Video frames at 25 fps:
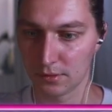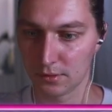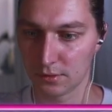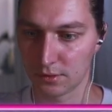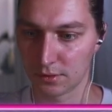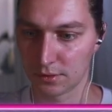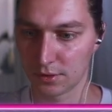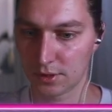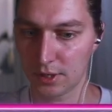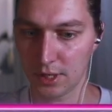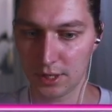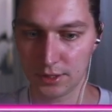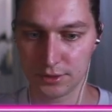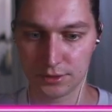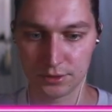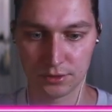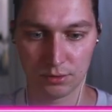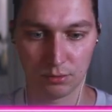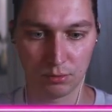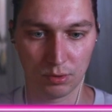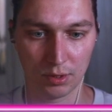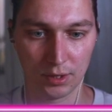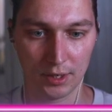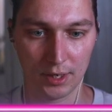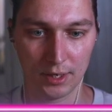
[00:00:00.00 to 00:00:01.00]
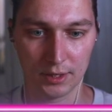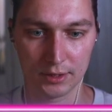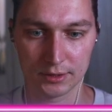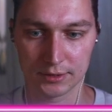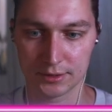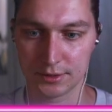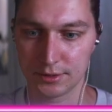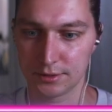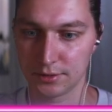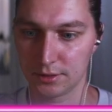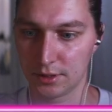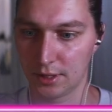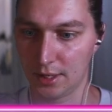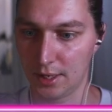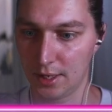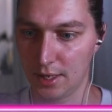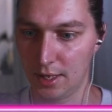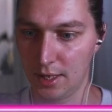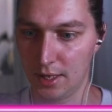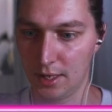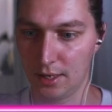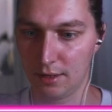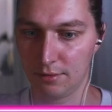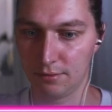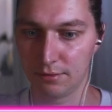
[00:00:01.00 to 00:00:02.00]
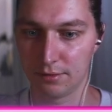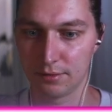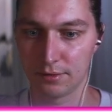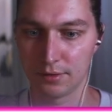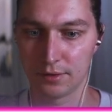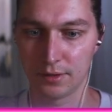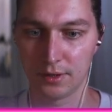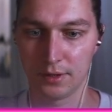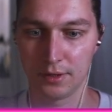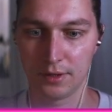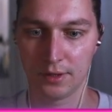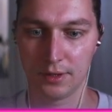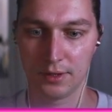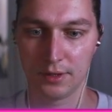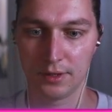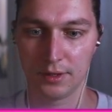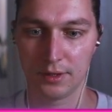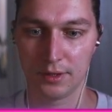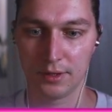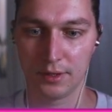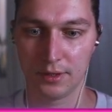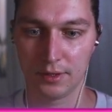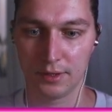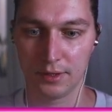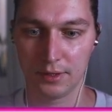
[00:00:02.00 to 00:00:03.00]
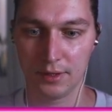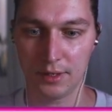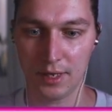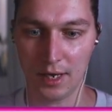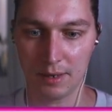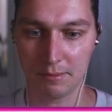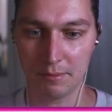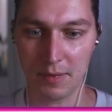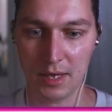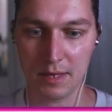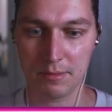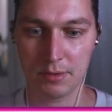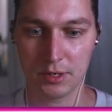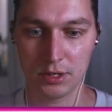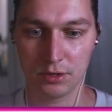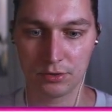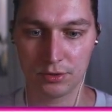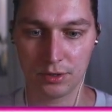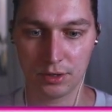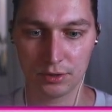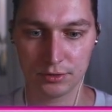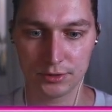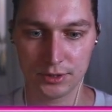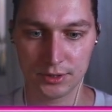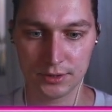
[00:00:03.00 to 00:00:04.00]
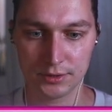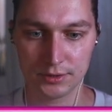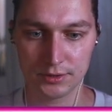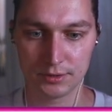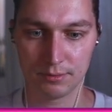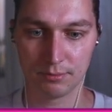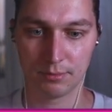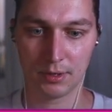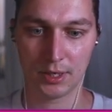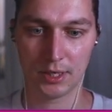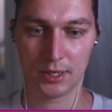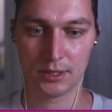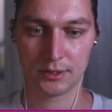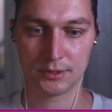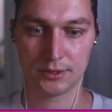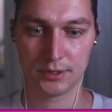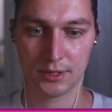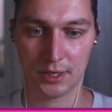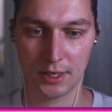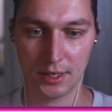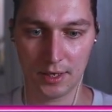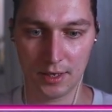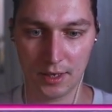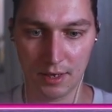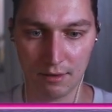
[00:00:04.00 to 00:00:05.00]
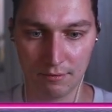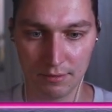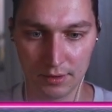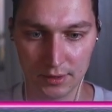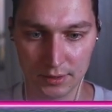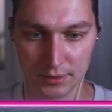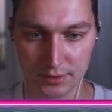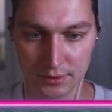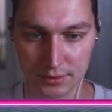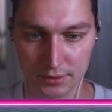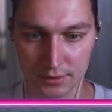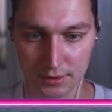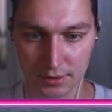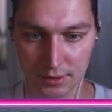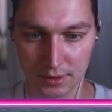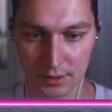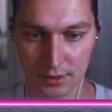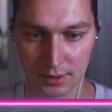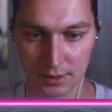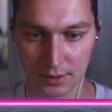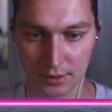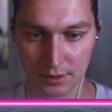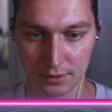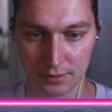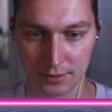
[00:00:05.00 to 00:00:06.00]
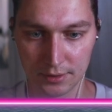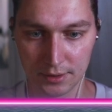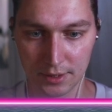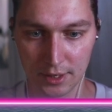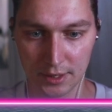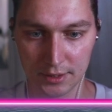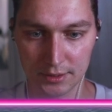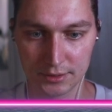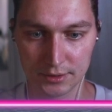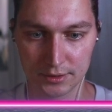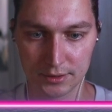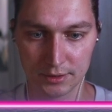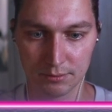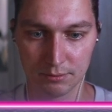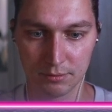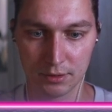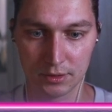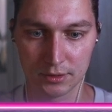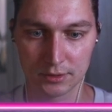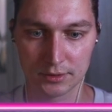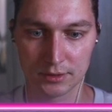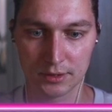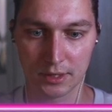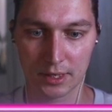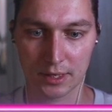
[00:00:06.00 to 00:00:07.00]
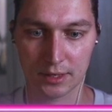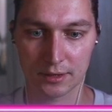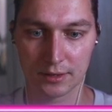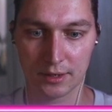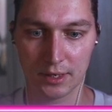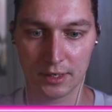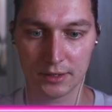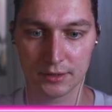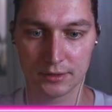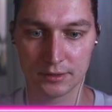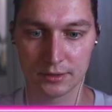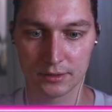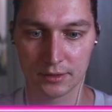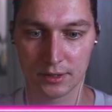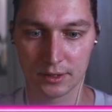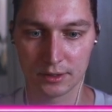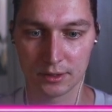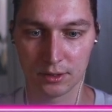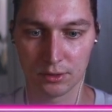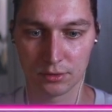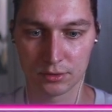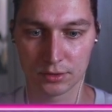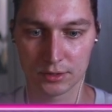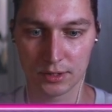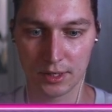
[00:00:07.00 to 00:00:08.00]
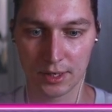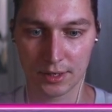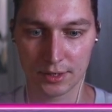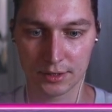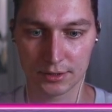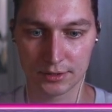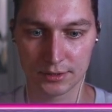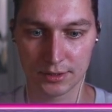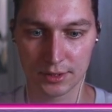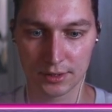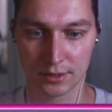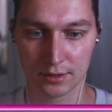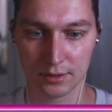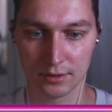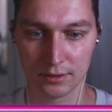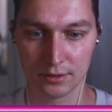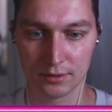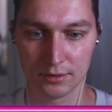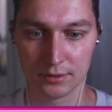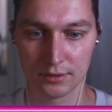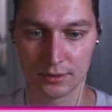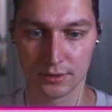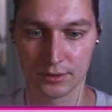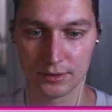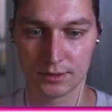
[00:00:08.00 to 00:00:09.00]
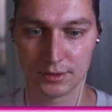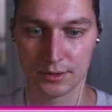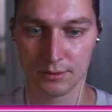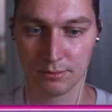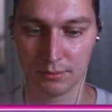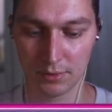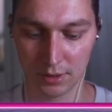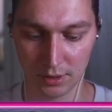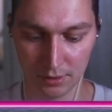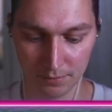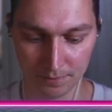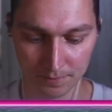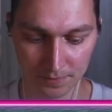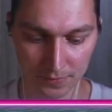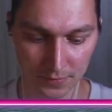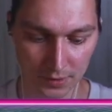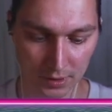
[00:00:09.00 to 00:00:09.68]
Okay, so what else I have? Yeah, maybe you noticed, but I have these nice symbols like that looks like a single symbol.